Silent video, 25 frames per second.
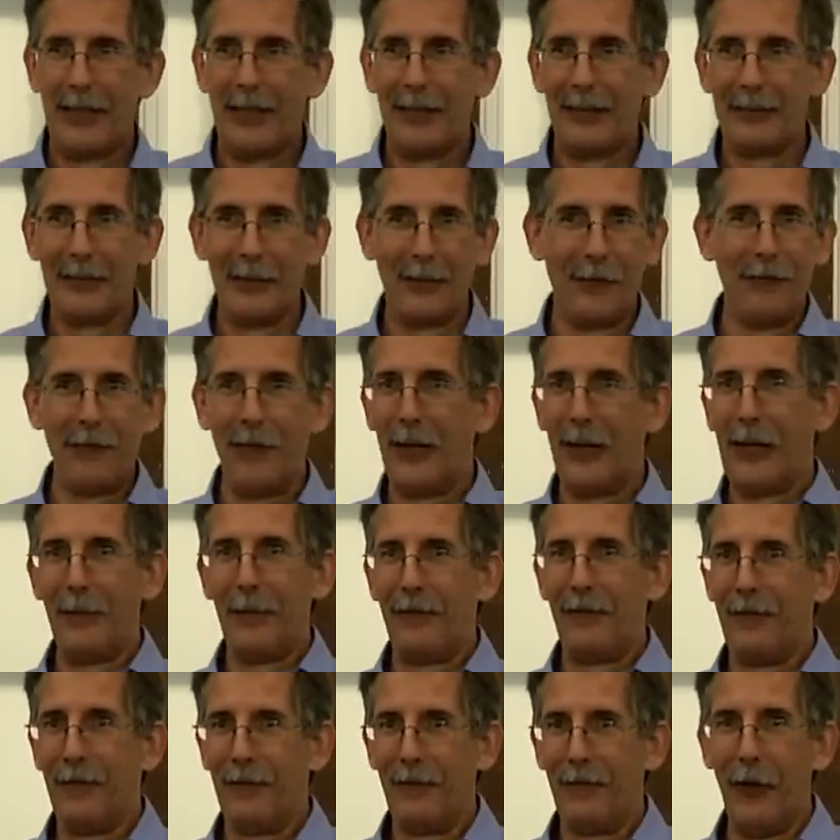And there's a
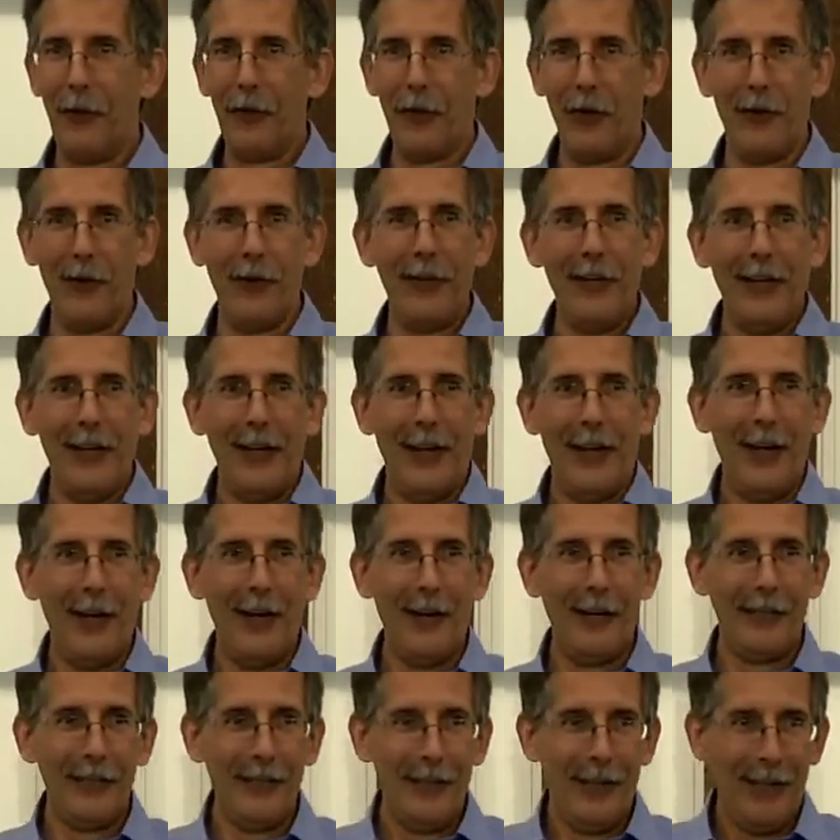funny photo
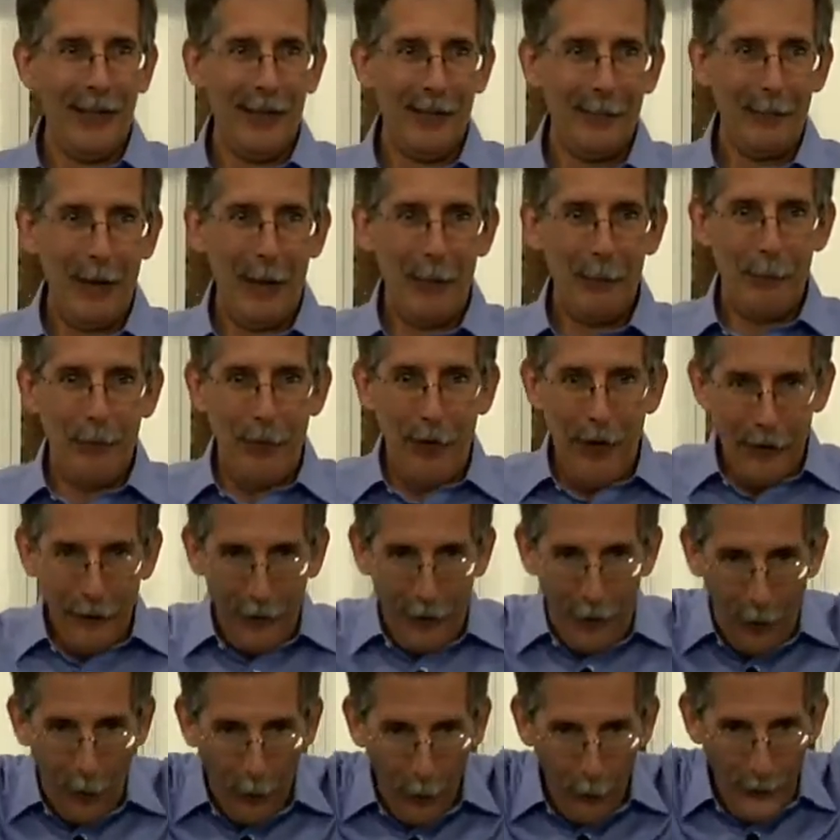of my
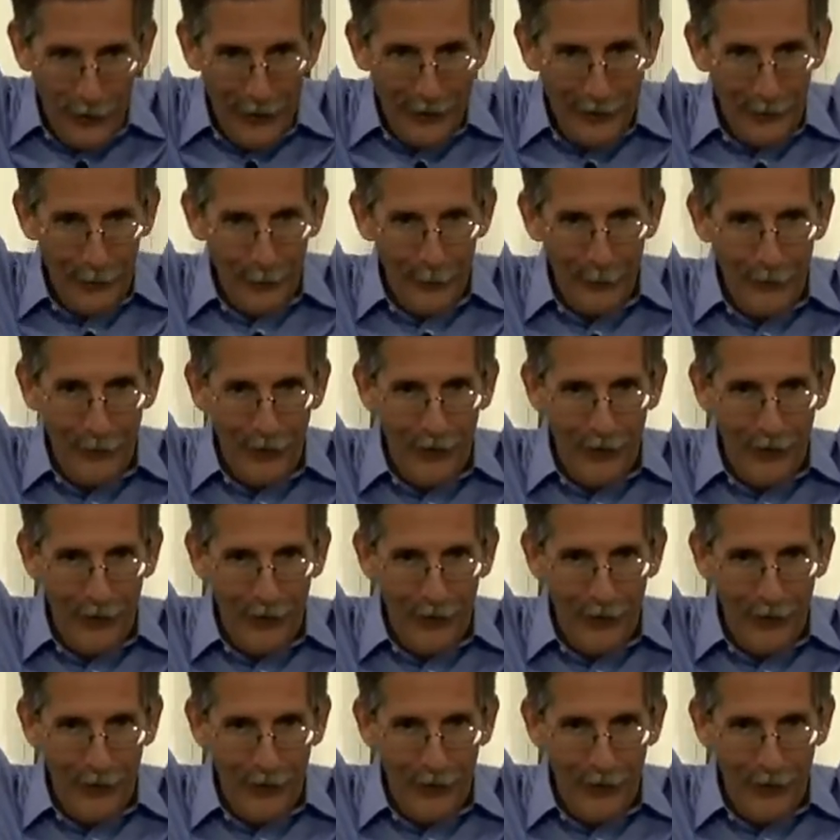brother holding the,